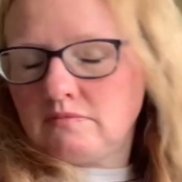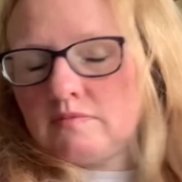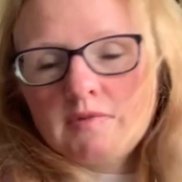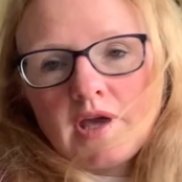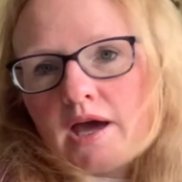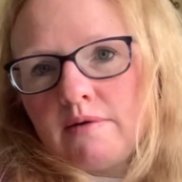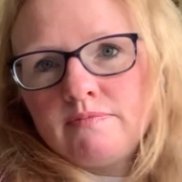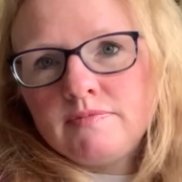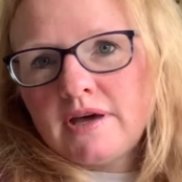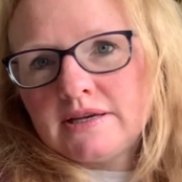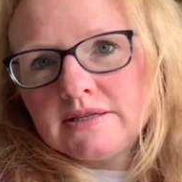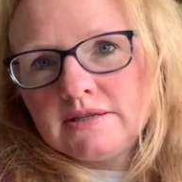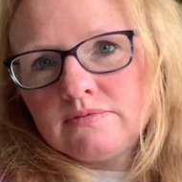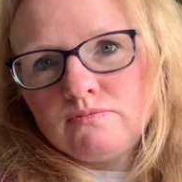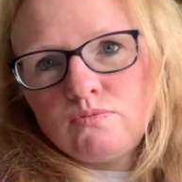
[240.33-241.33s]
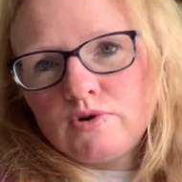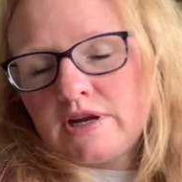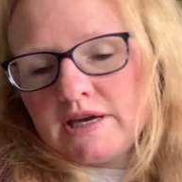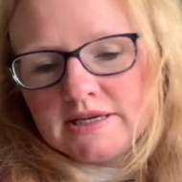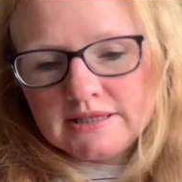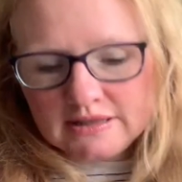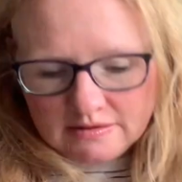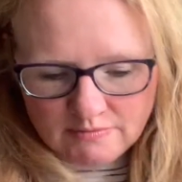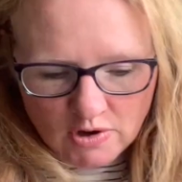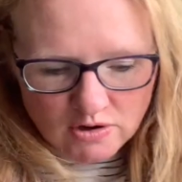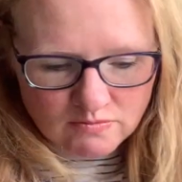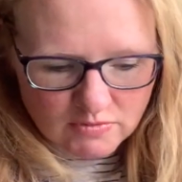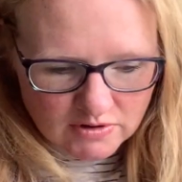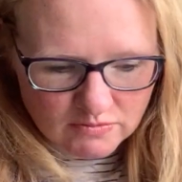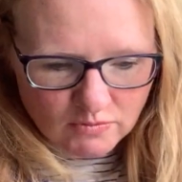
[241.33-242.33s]
yeah, that's what it is at the
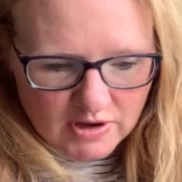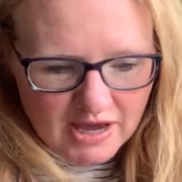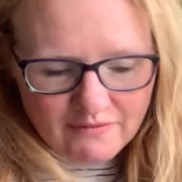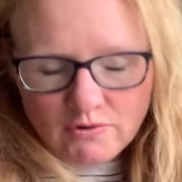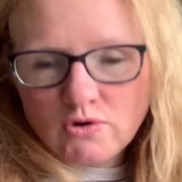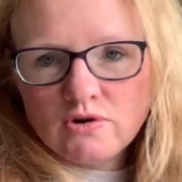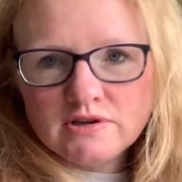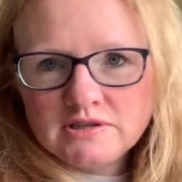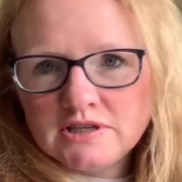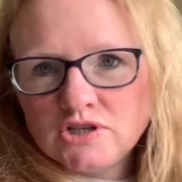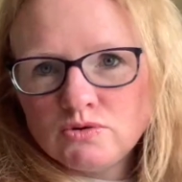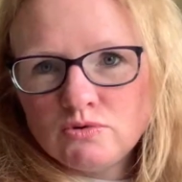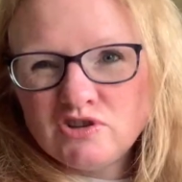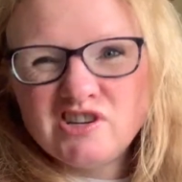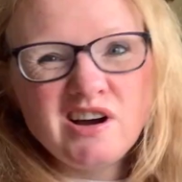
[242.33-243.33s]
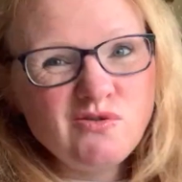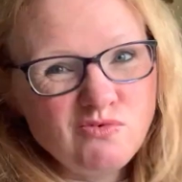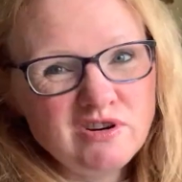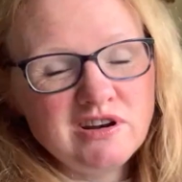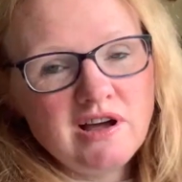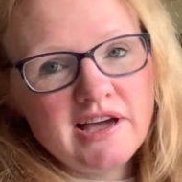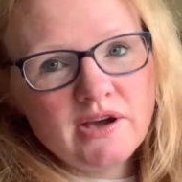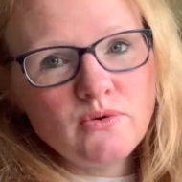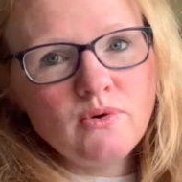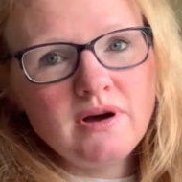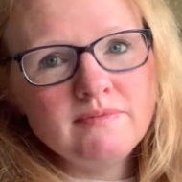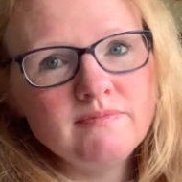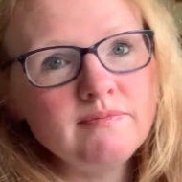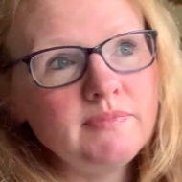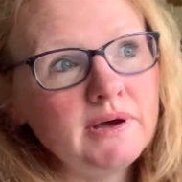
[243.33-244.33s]
moment. We haven't got a dishwasher. I would like
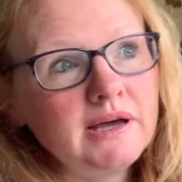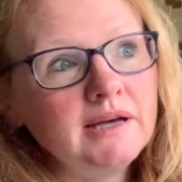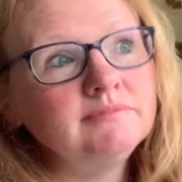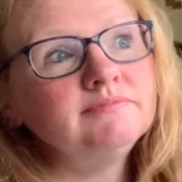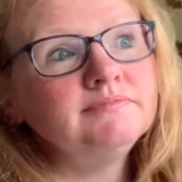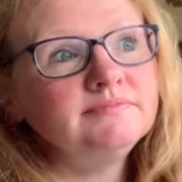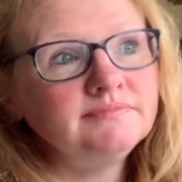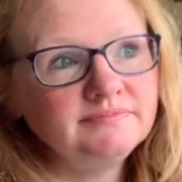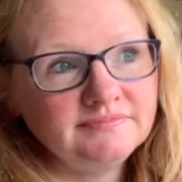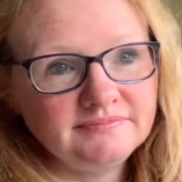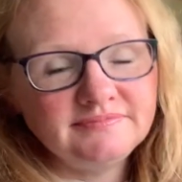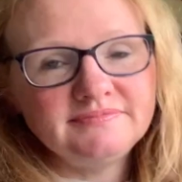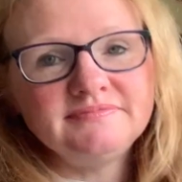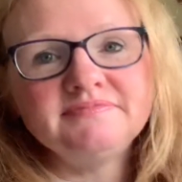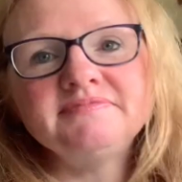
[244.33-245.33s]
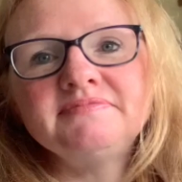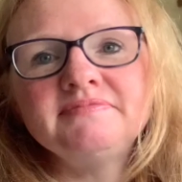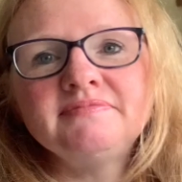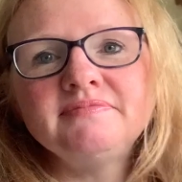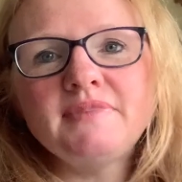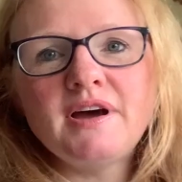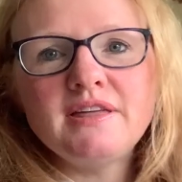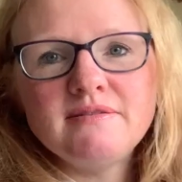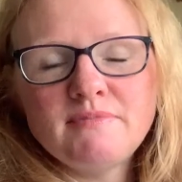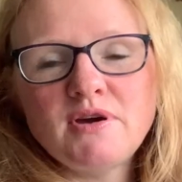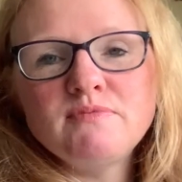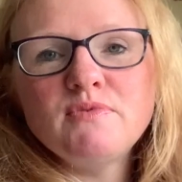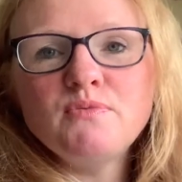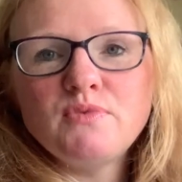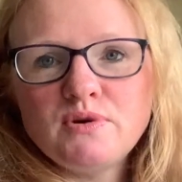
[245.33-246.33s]
one, but at the
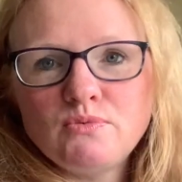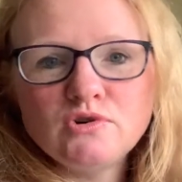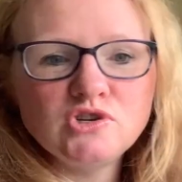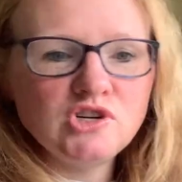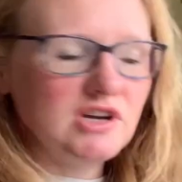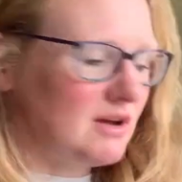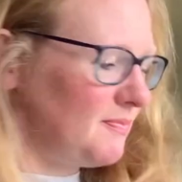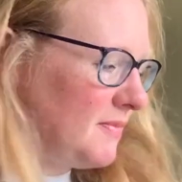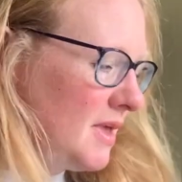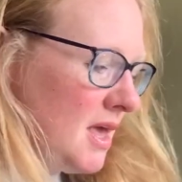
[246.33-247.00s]
moment we're washing up.